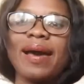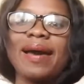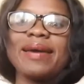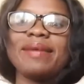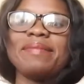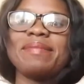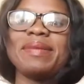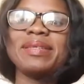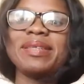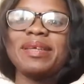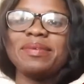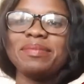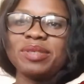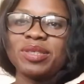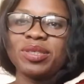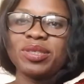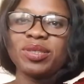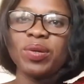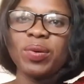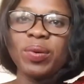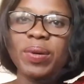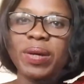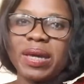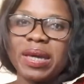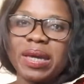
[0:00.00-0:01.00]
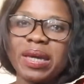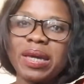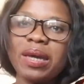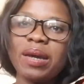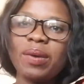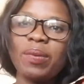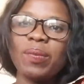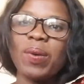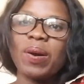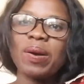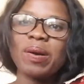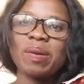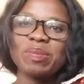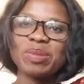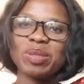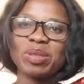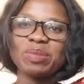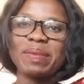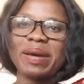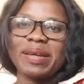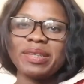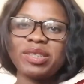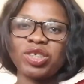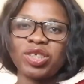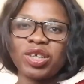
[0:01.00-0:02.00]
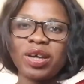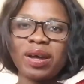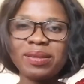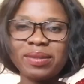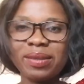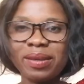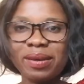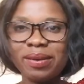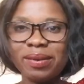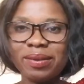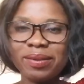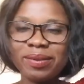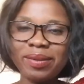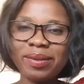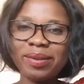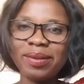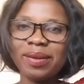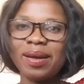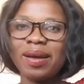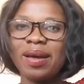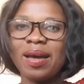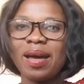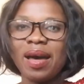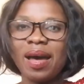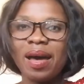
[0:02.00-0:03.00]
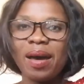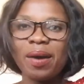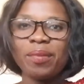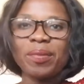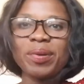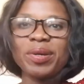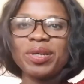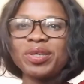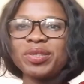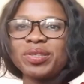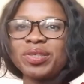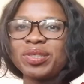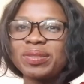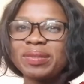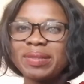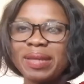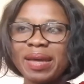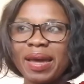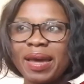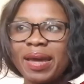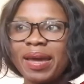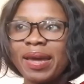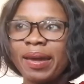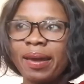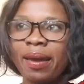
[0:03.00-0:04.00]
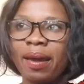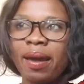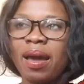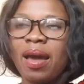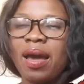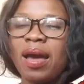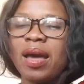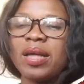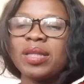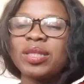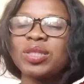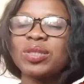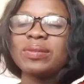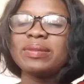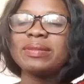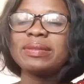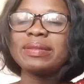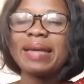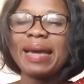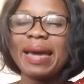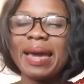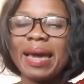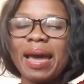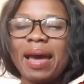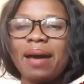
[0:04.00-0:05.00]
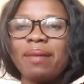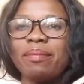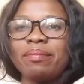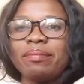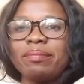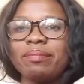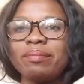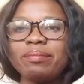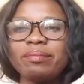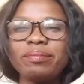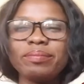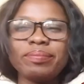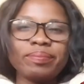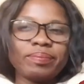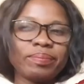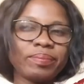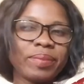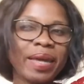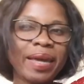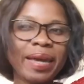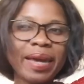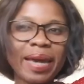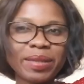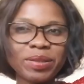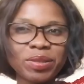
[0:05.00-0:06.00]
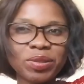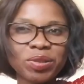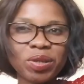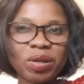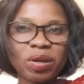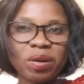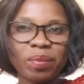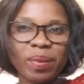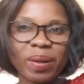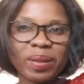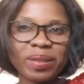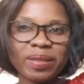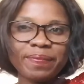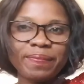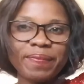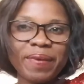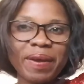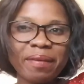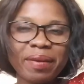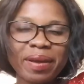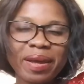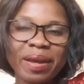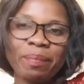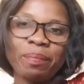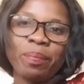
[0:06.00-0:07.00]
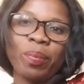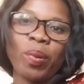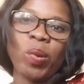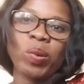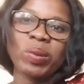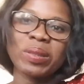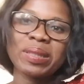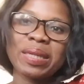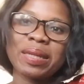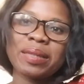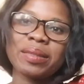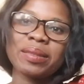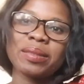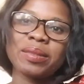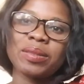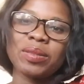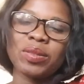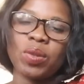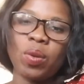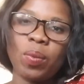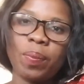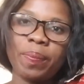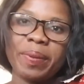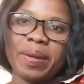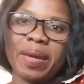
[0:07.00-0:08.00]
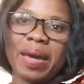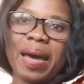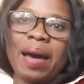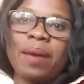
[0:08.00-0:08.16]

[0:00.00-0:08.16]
Hi, my name is Toyi. Welcome to my channel. How are you today? Today, I'm here to talk about a very important topic.